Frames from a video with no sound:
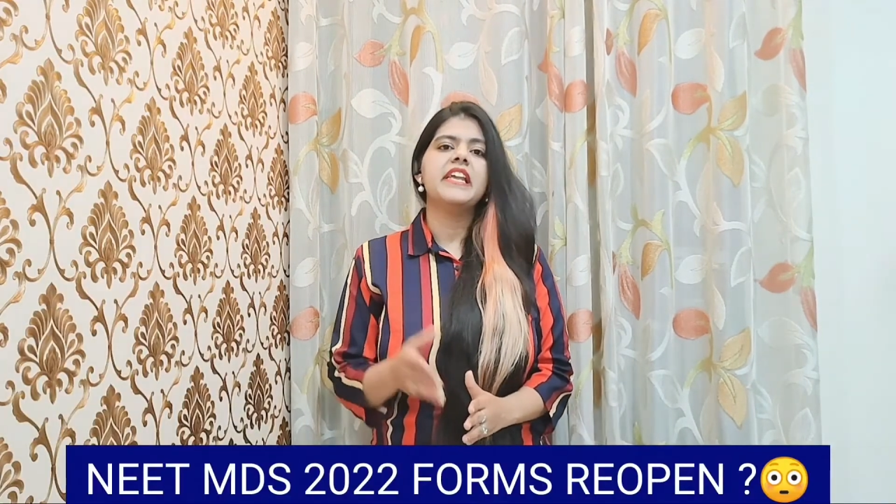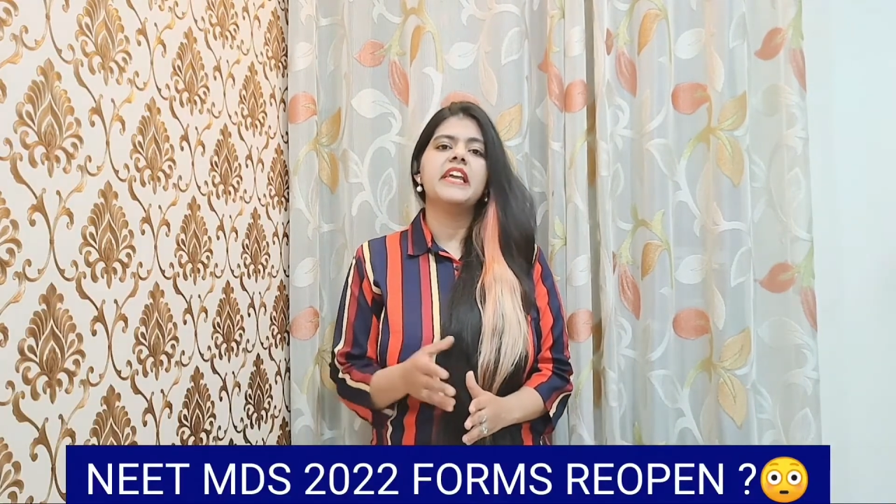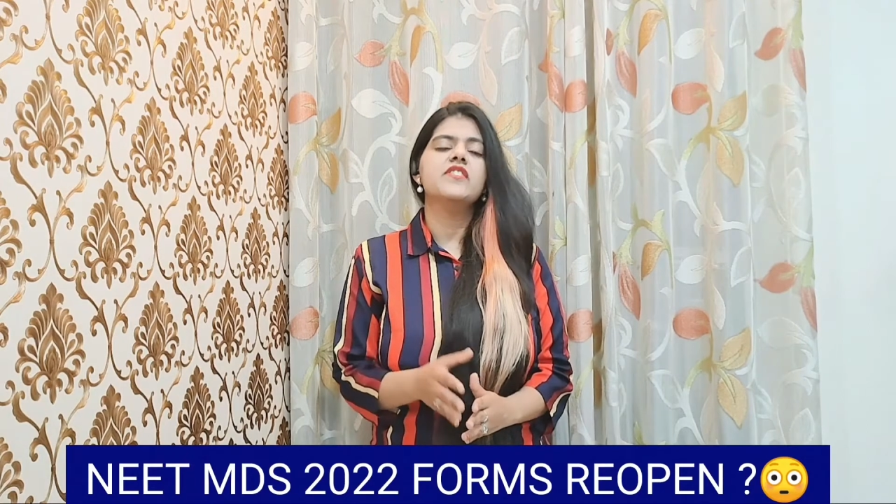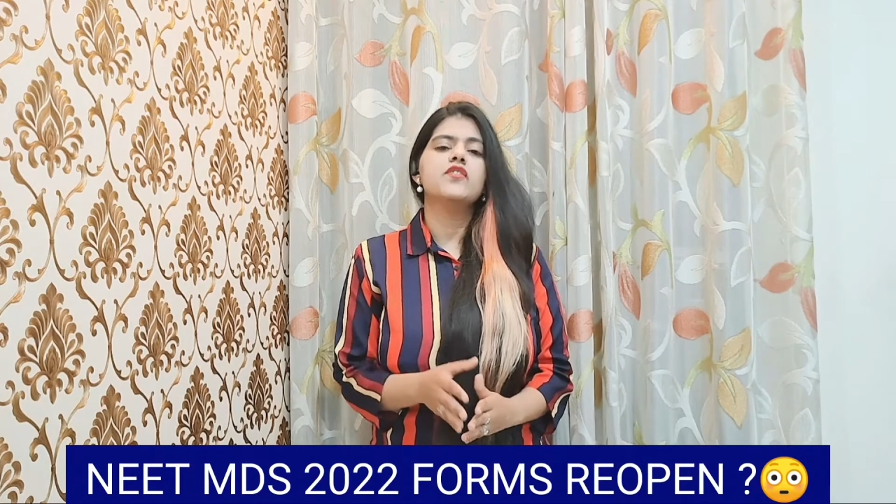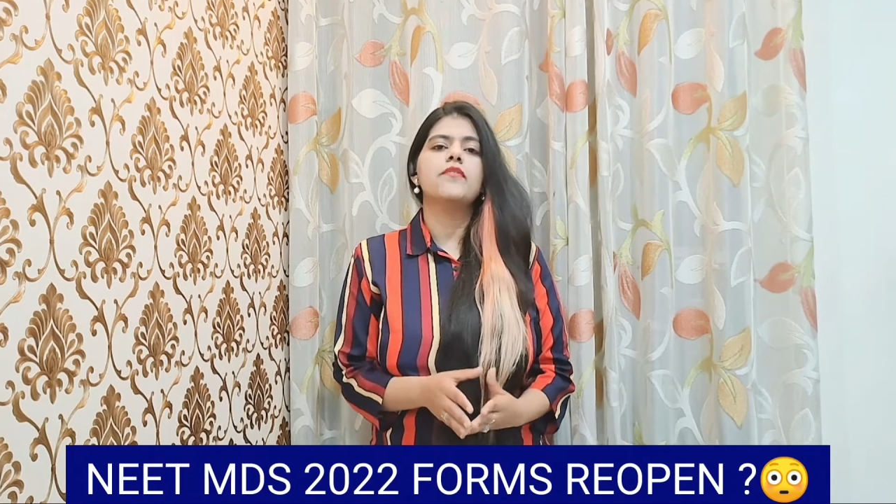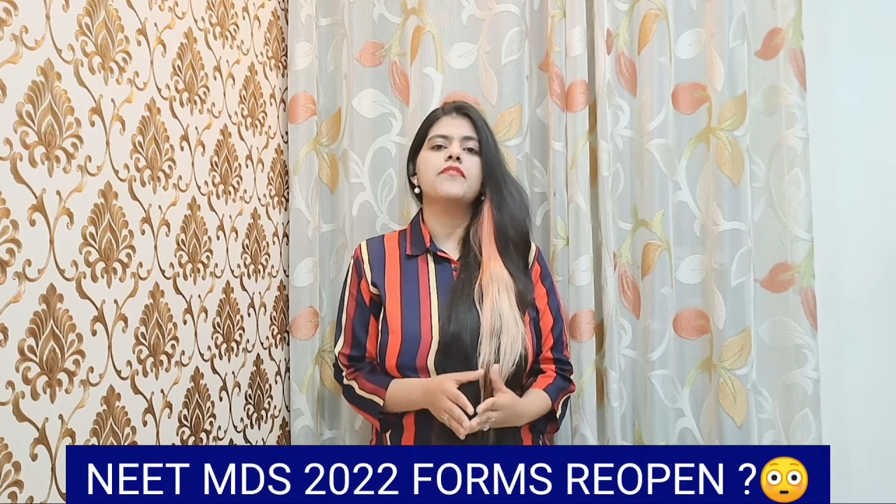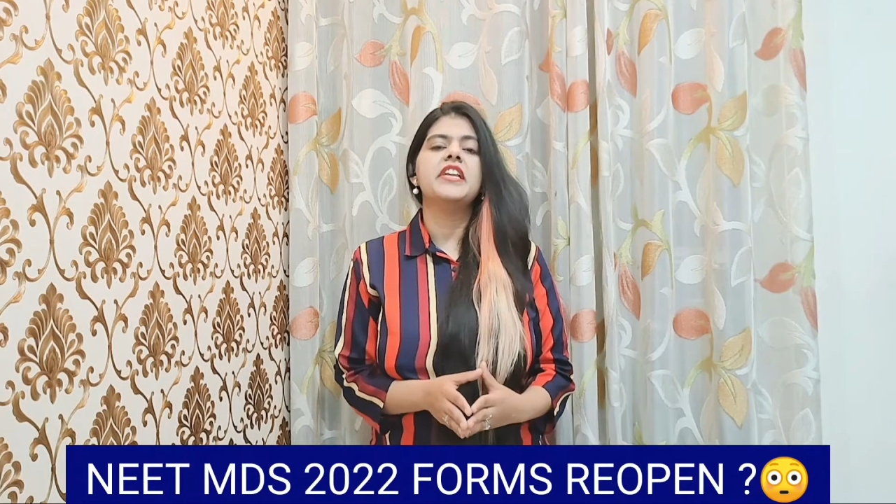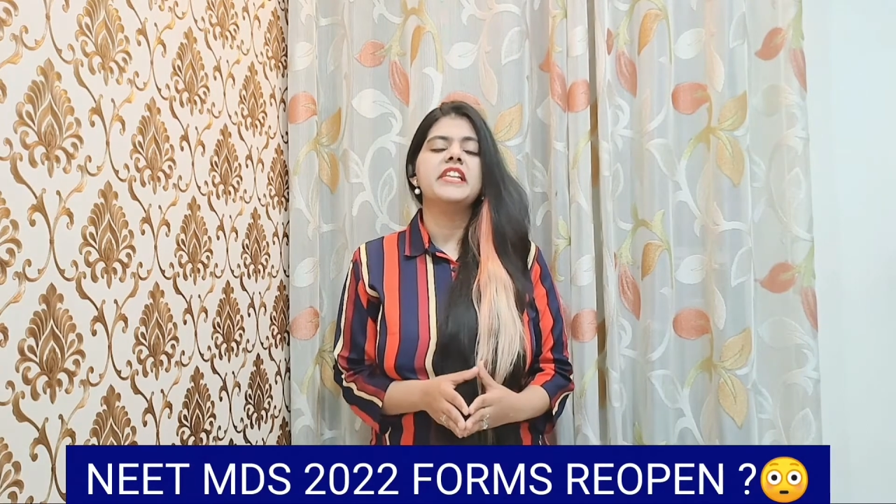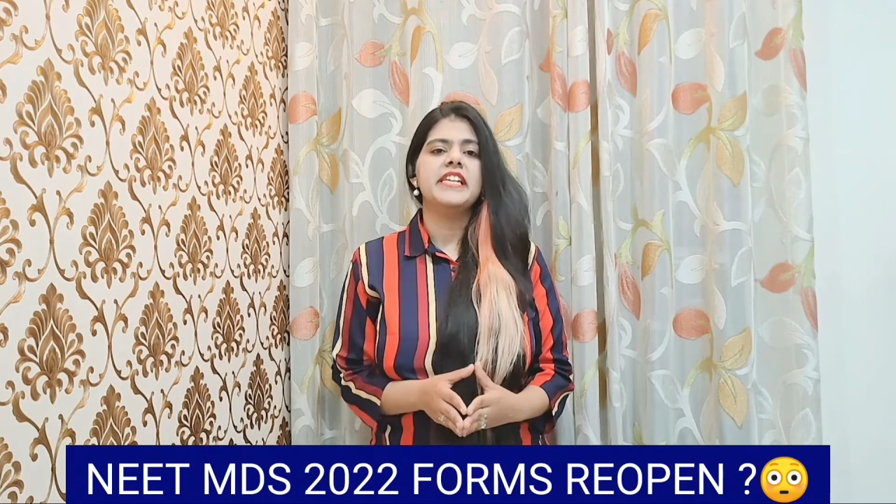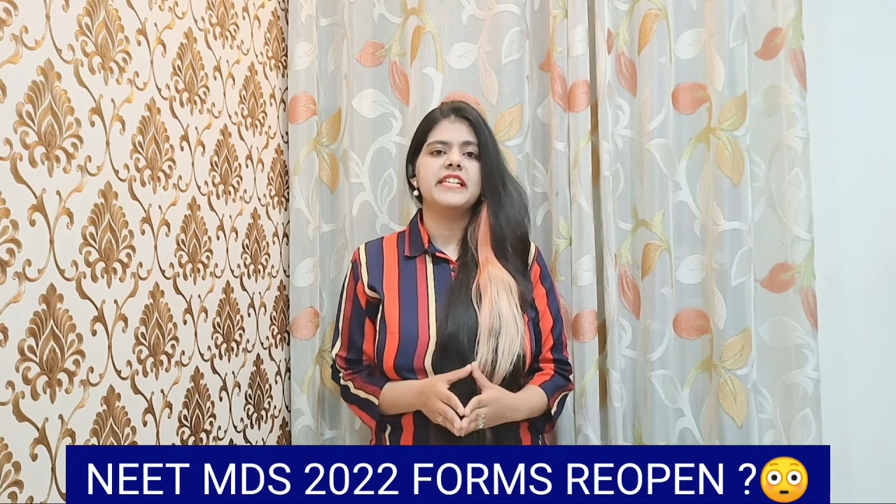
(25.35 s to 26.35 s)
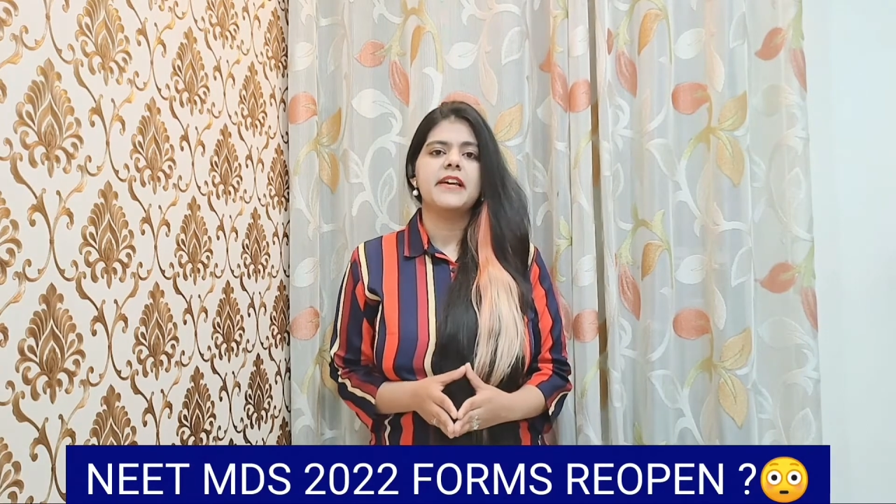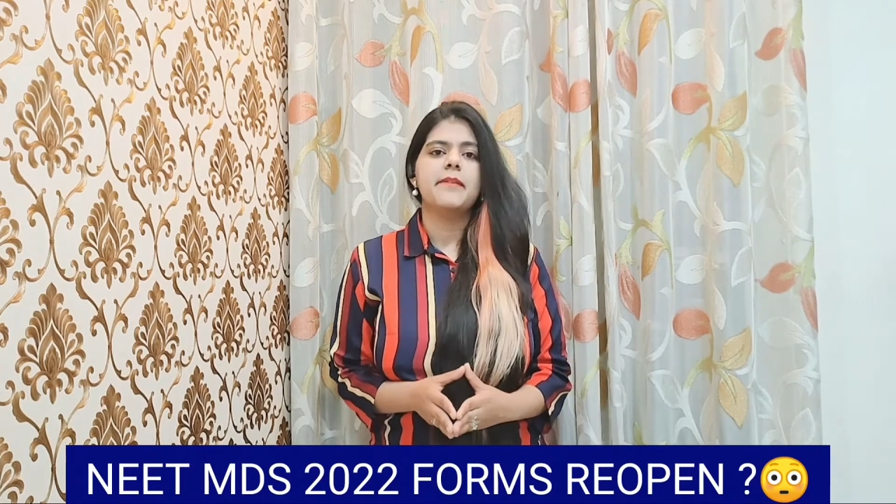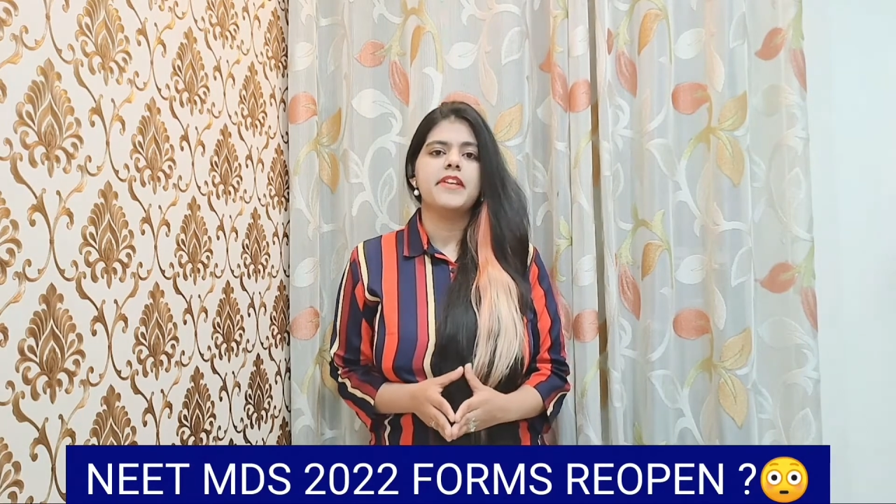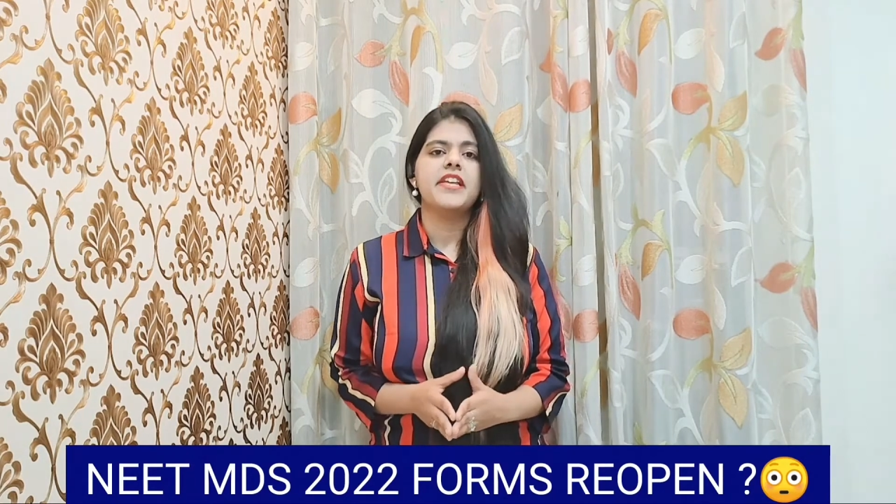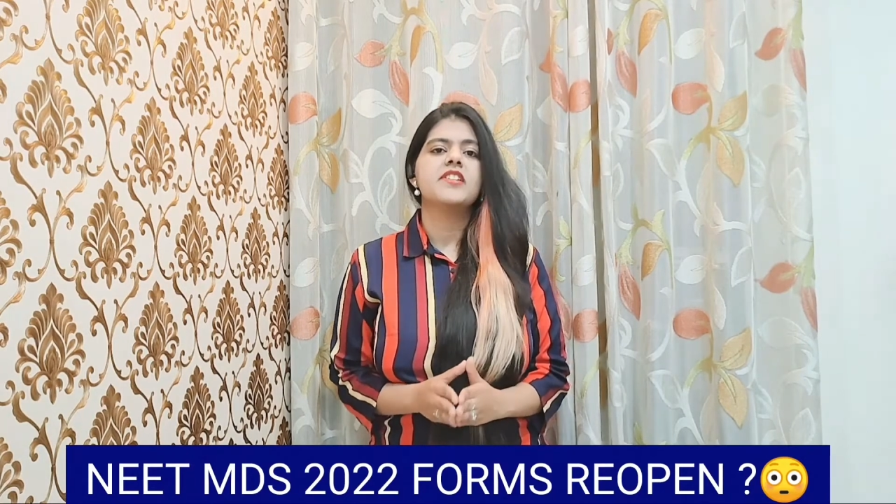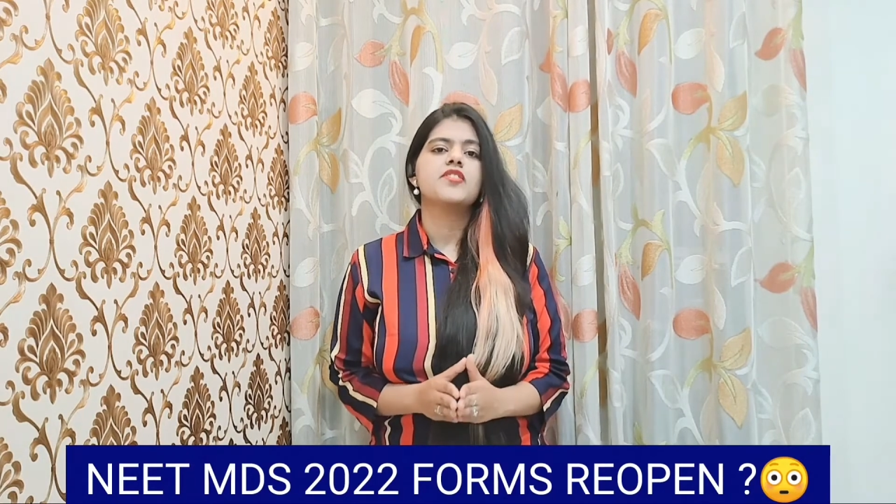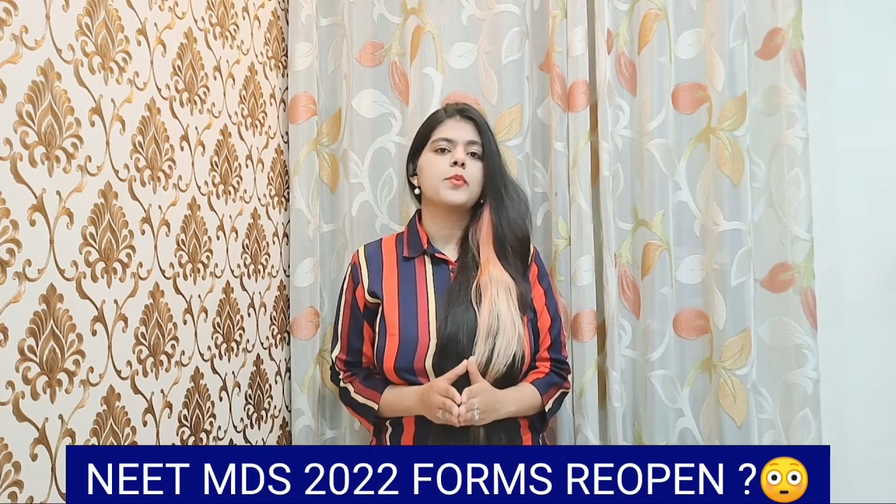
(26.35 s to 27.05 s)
case of the NEET MDS